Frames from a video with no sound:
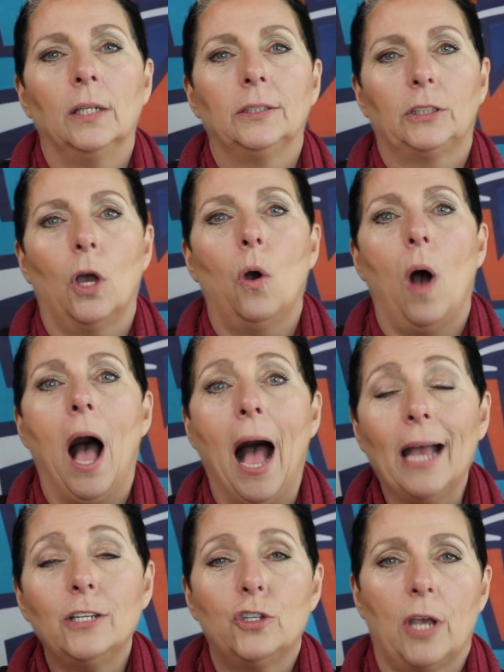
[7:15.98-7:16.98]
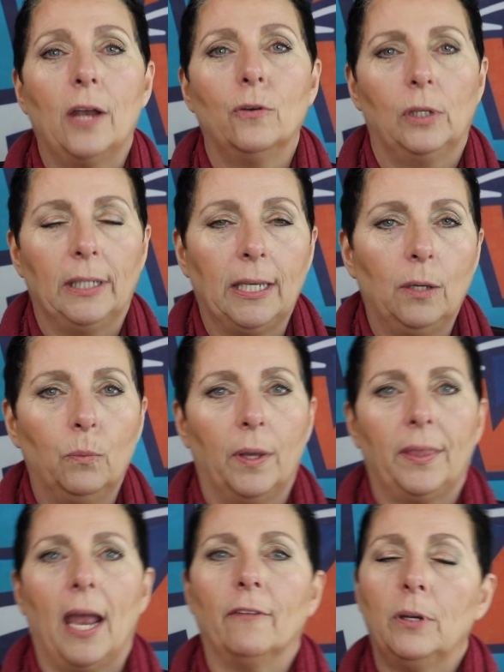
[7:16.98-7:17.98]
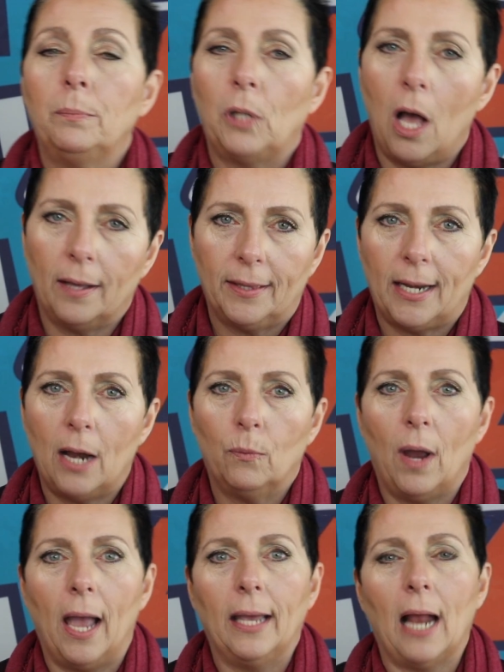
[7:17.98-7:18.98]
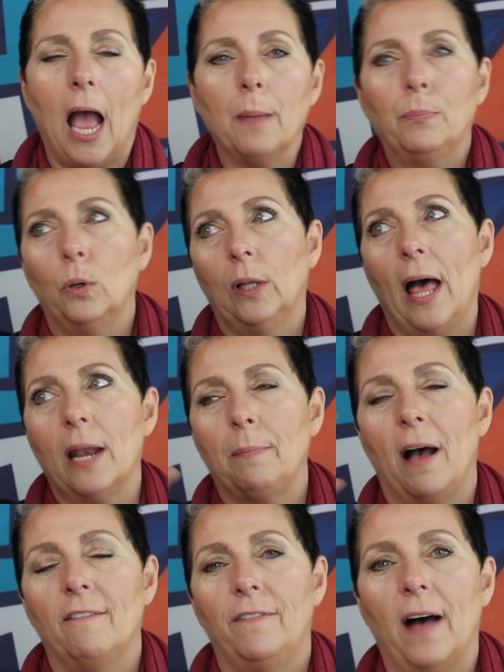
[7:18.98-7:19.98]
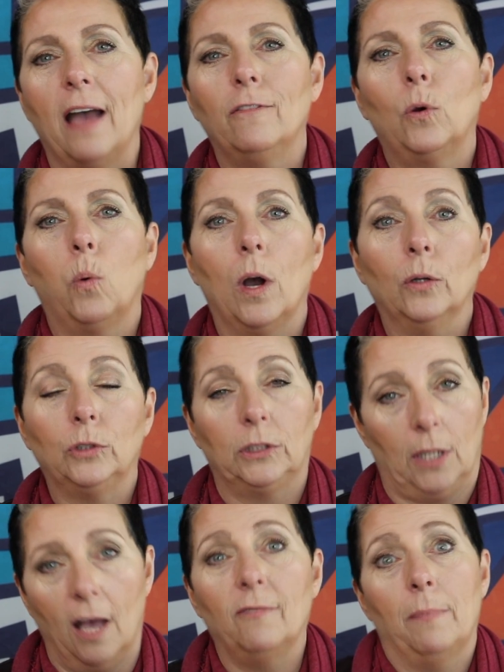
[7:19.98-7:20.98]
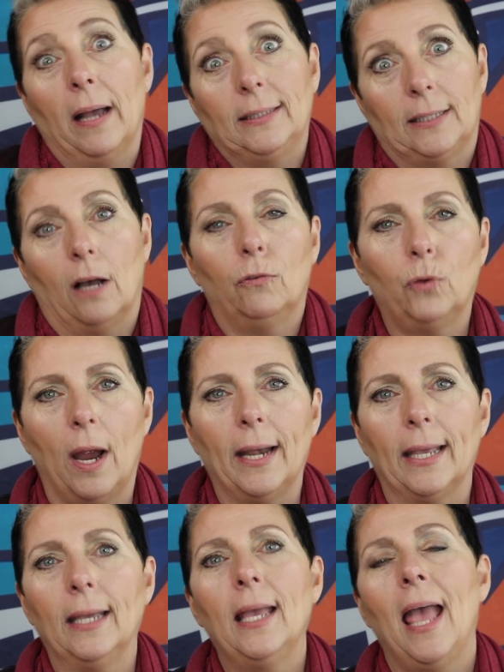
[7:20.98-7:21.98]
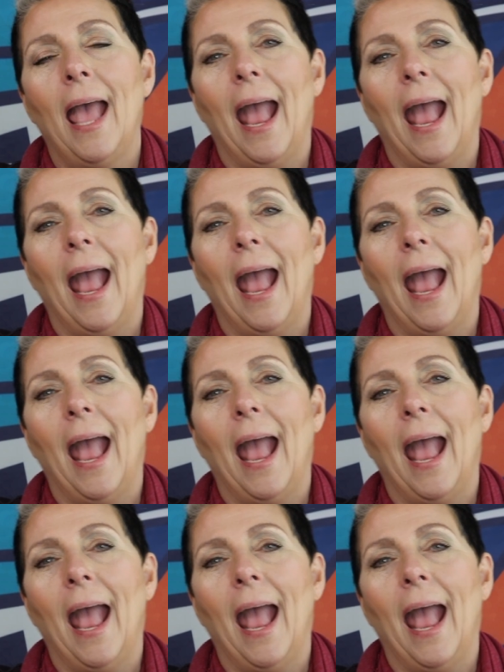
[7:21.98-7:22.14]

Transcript: So I generally, with every blog that I write, I pull out about 5 quotes of myself writing,